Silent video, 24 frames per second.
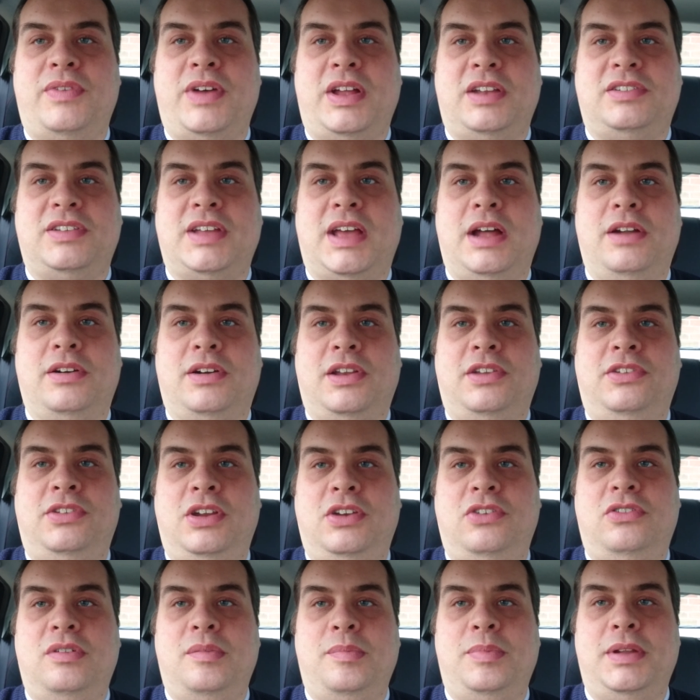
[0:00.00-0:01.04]
that down
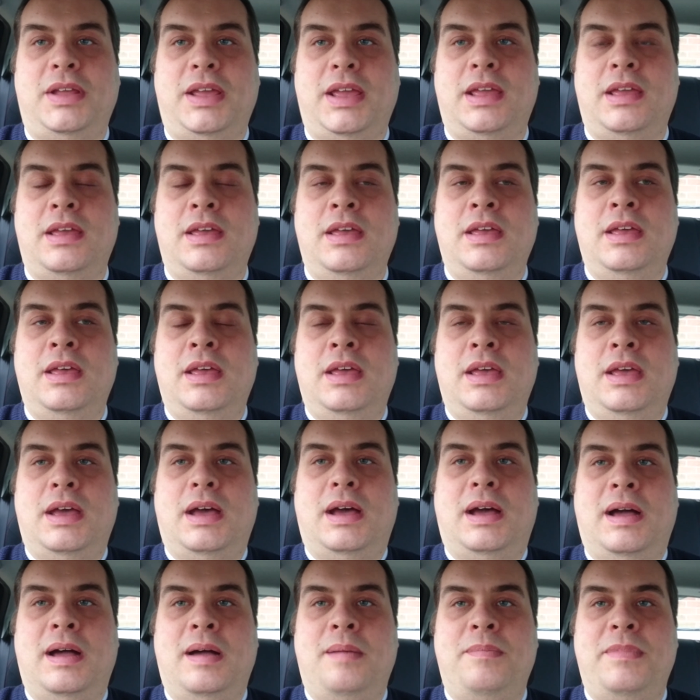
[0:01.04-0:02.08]
considerably
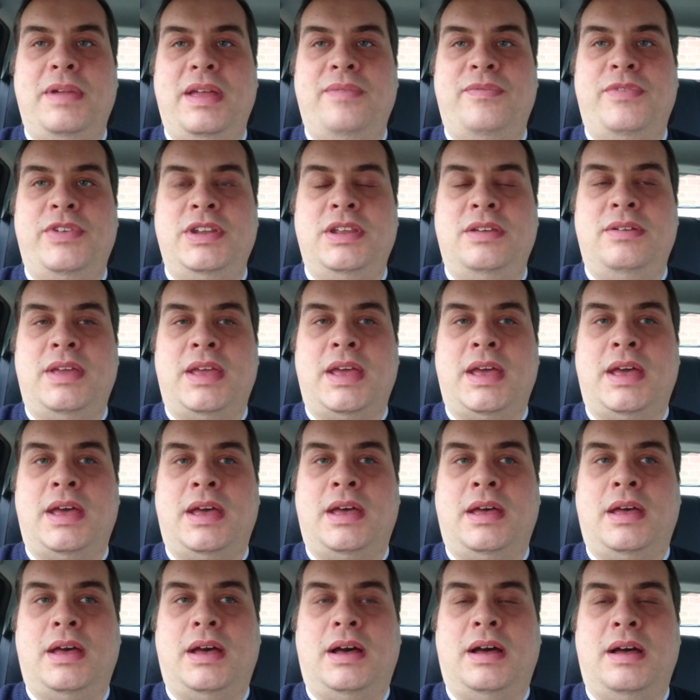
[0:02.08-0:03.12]
in the new year.